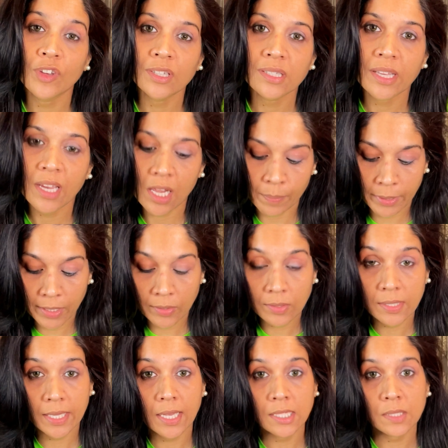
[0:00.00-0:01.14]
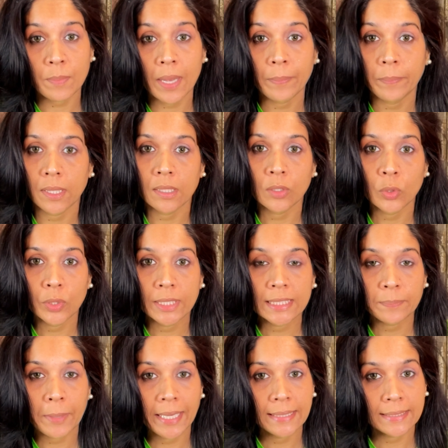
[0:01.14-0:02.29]
thing I'll be using is my P. Louise
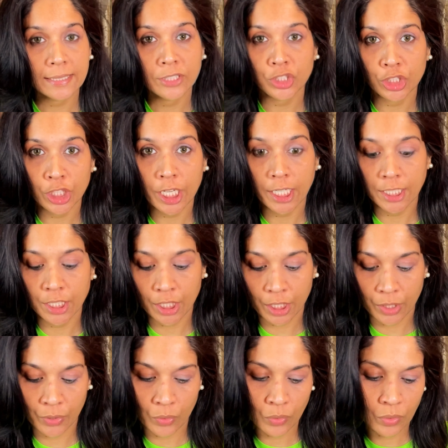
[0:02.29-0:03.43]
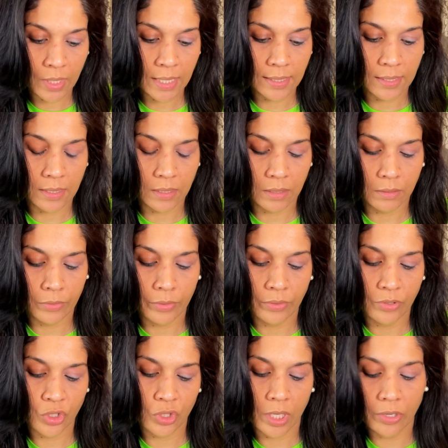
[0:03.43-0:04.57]
base in shade 2. That's a
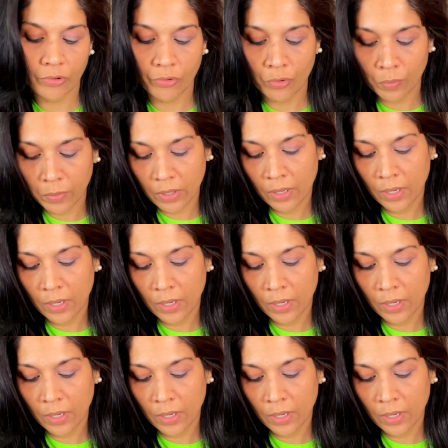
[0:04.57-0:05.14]
shade Rumor.